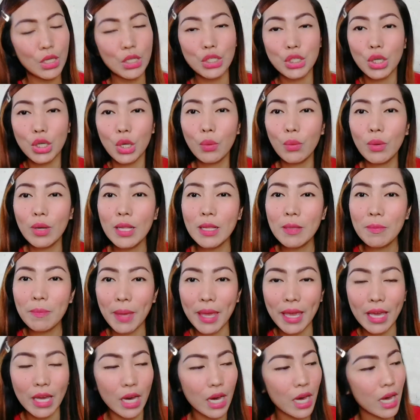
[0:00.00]
Shawill
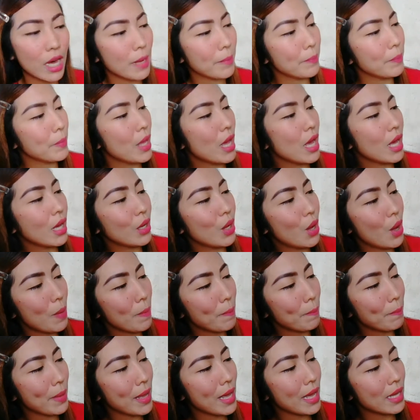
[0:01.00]
Makeup
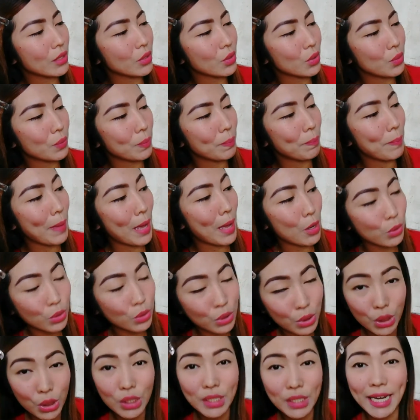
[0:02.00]
Compact
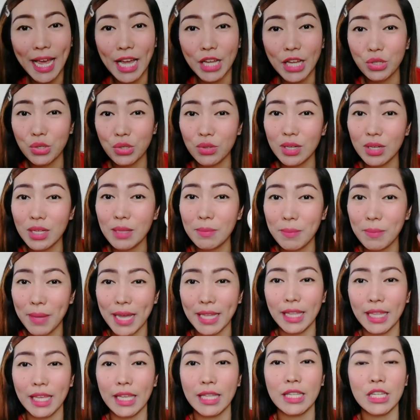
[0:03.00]
Powder Natural
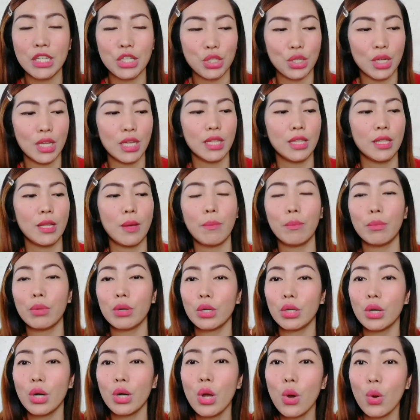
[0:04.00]
Matte in the shade
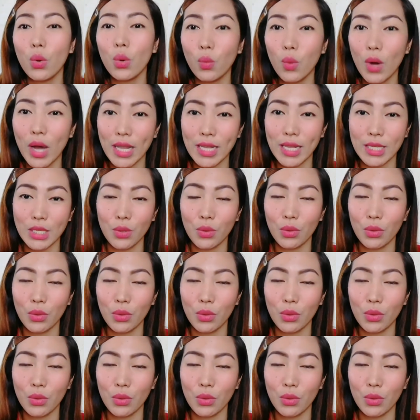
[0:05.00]
number 1.